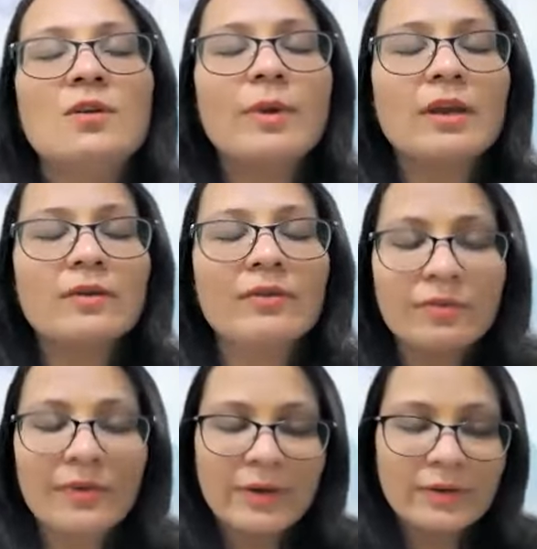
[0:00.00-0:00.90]
you may give
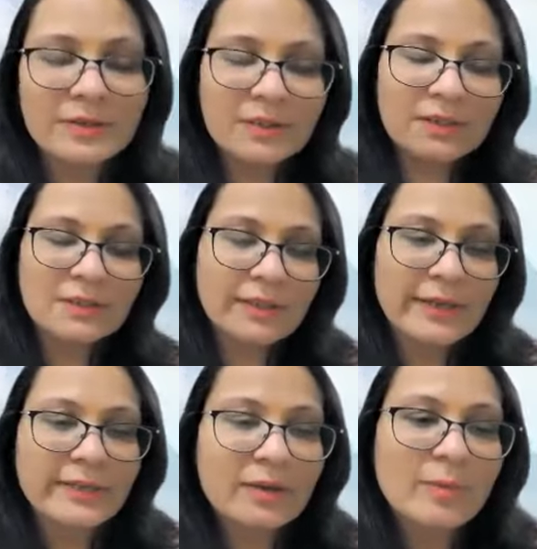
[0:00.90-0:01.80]
energies,
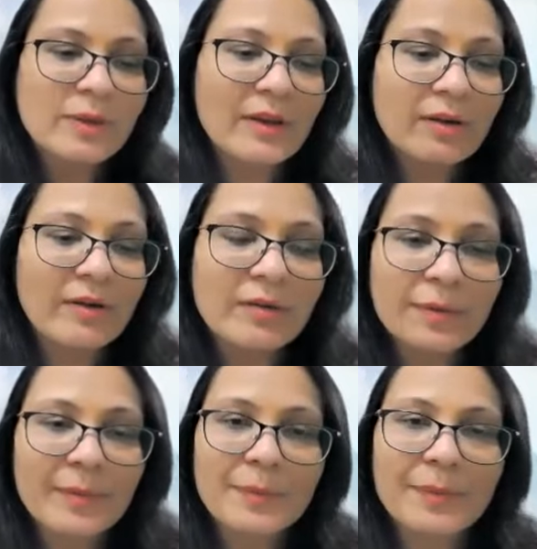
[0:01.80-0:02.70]
let that be there.